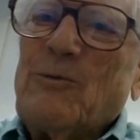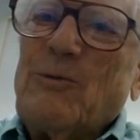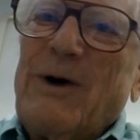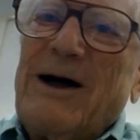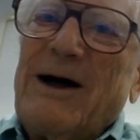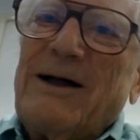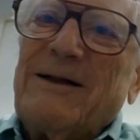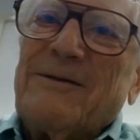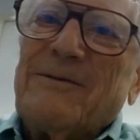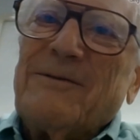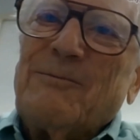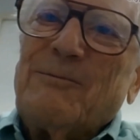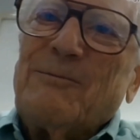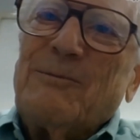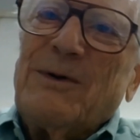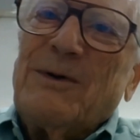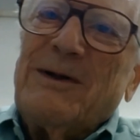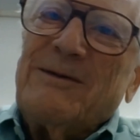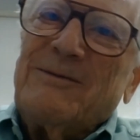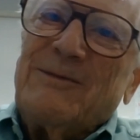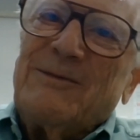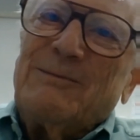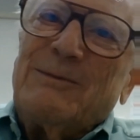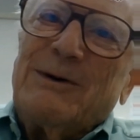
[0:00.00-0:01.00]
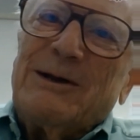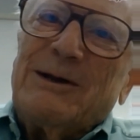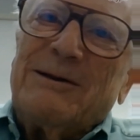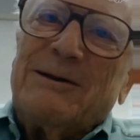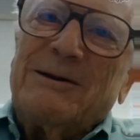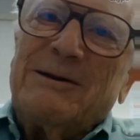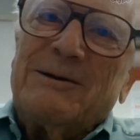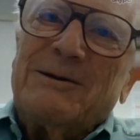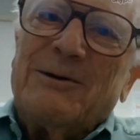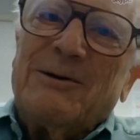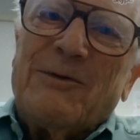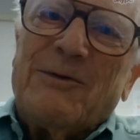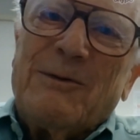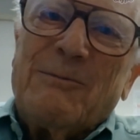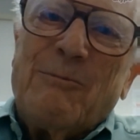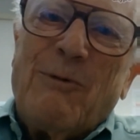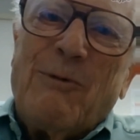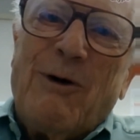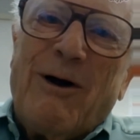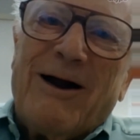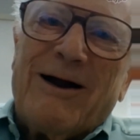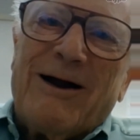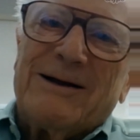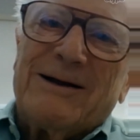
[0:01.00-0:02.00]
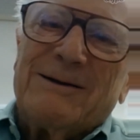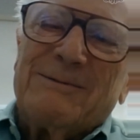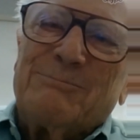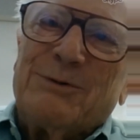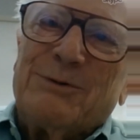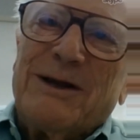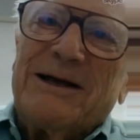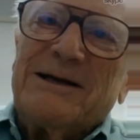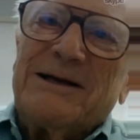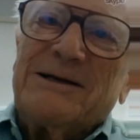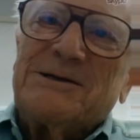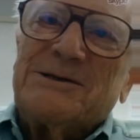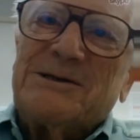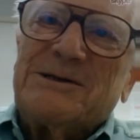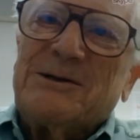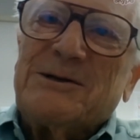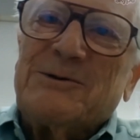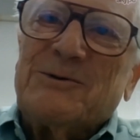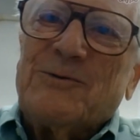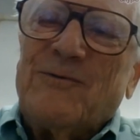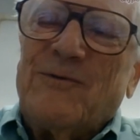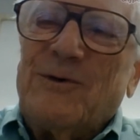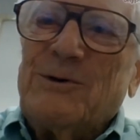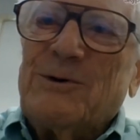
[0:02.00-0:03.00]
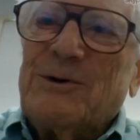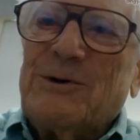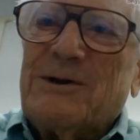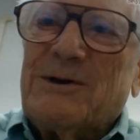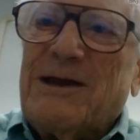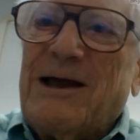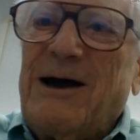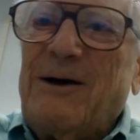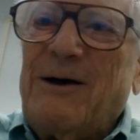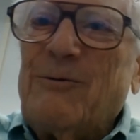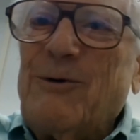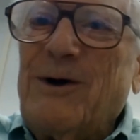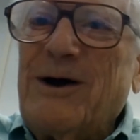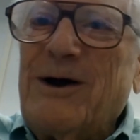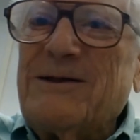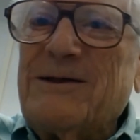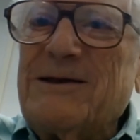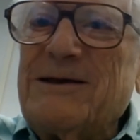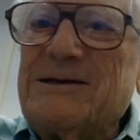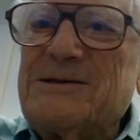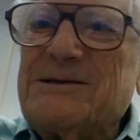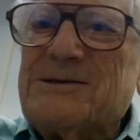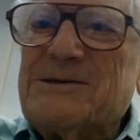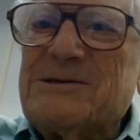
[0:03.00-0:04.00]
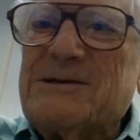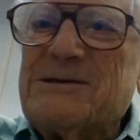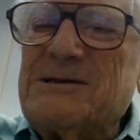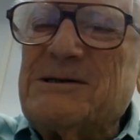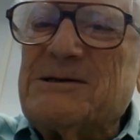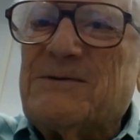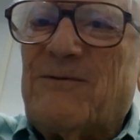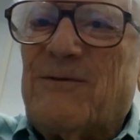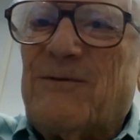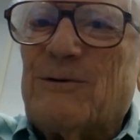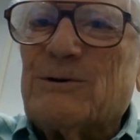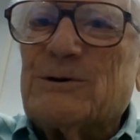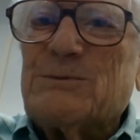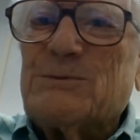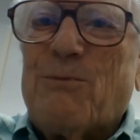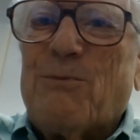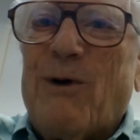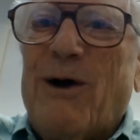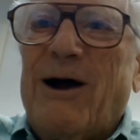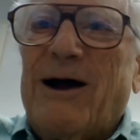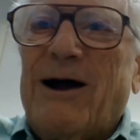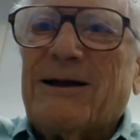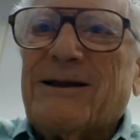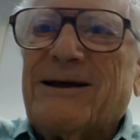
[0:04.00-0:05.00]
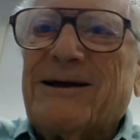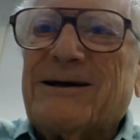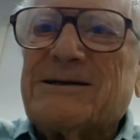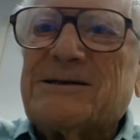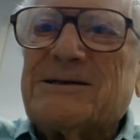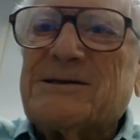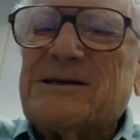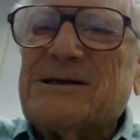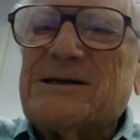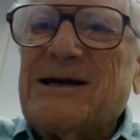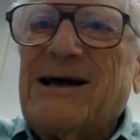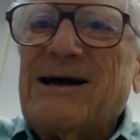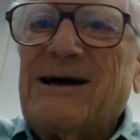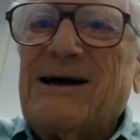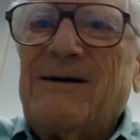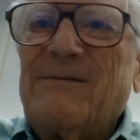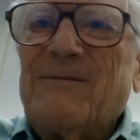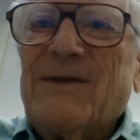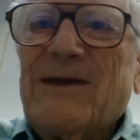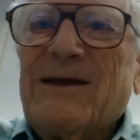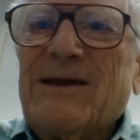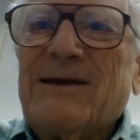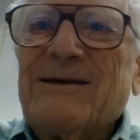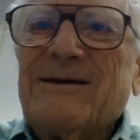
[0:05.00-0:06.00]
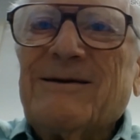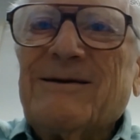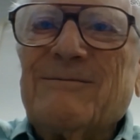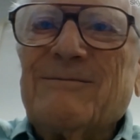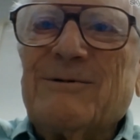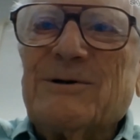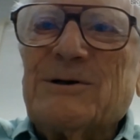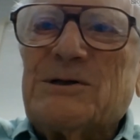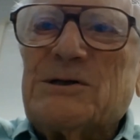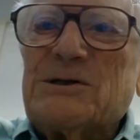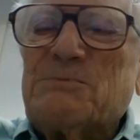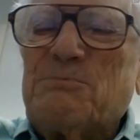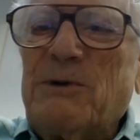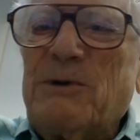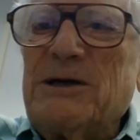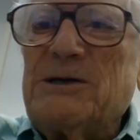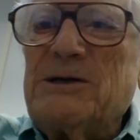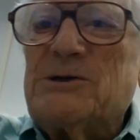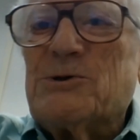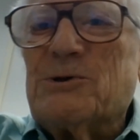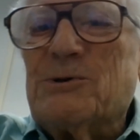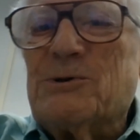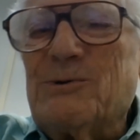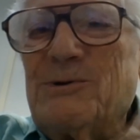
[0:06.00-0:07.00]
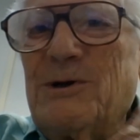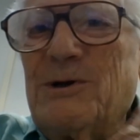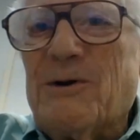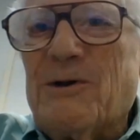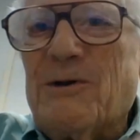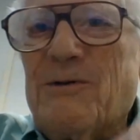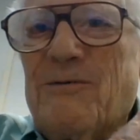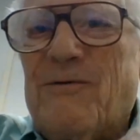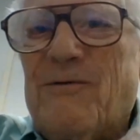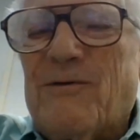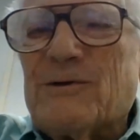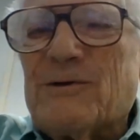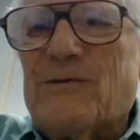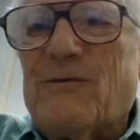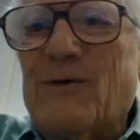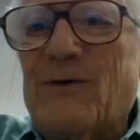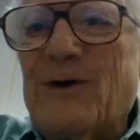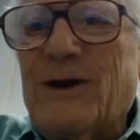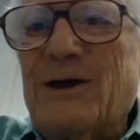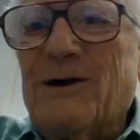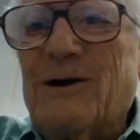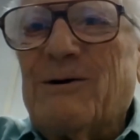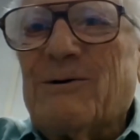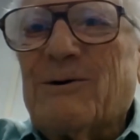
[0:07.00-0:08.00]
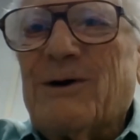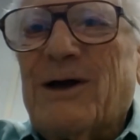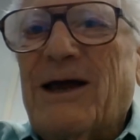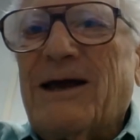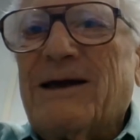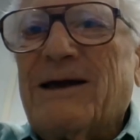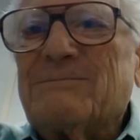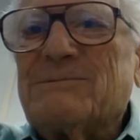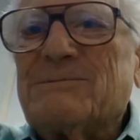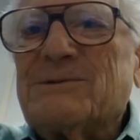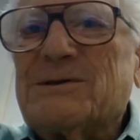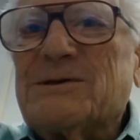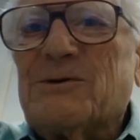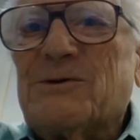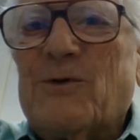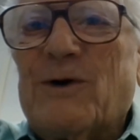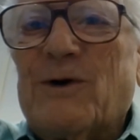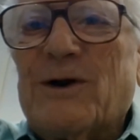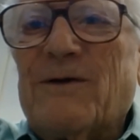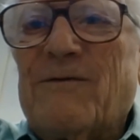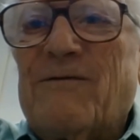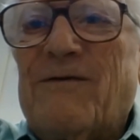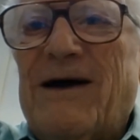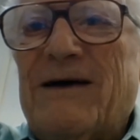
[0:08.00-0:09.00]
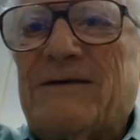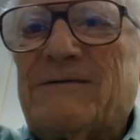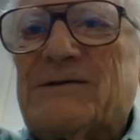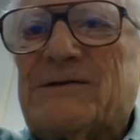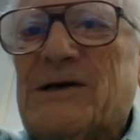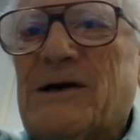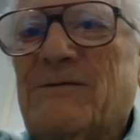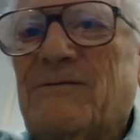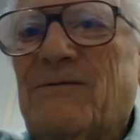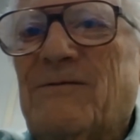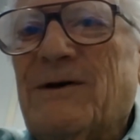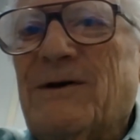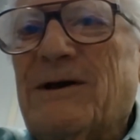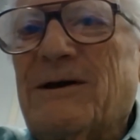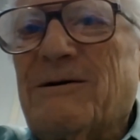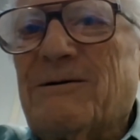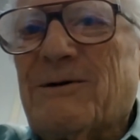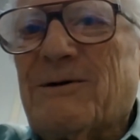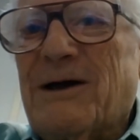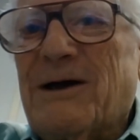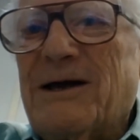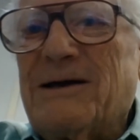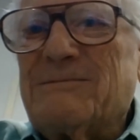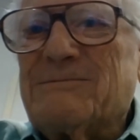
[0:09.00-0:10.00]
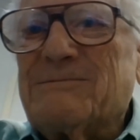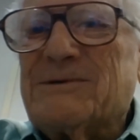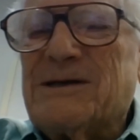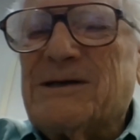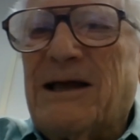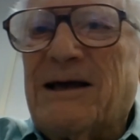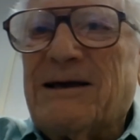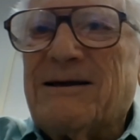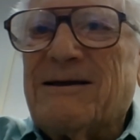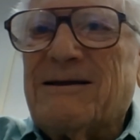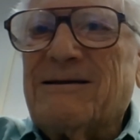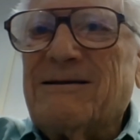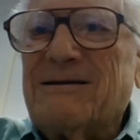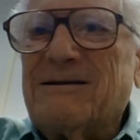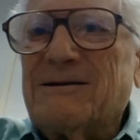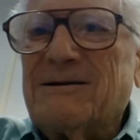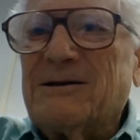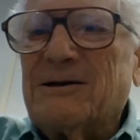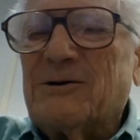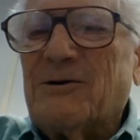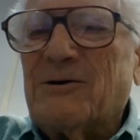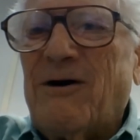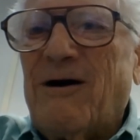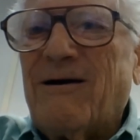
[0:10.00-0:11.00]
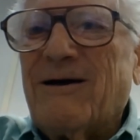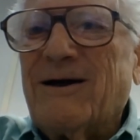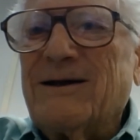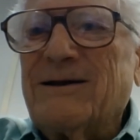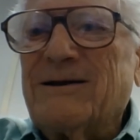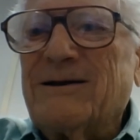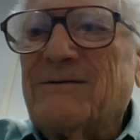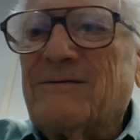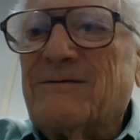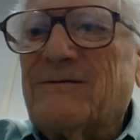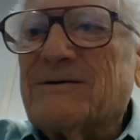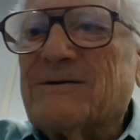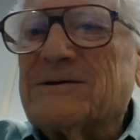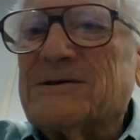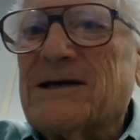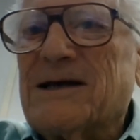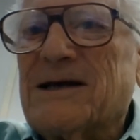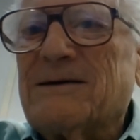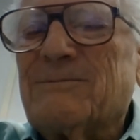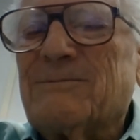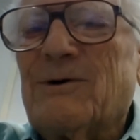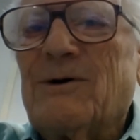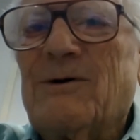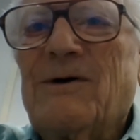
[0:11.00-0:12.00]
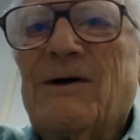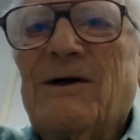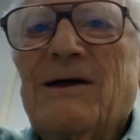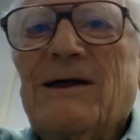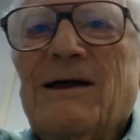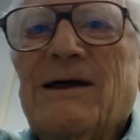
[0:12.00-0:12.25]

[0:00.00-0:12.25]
Well, but the marketplace didn't view it that way. These first products with speech, the first video games, the 25-cent video games like that Atari did, for example,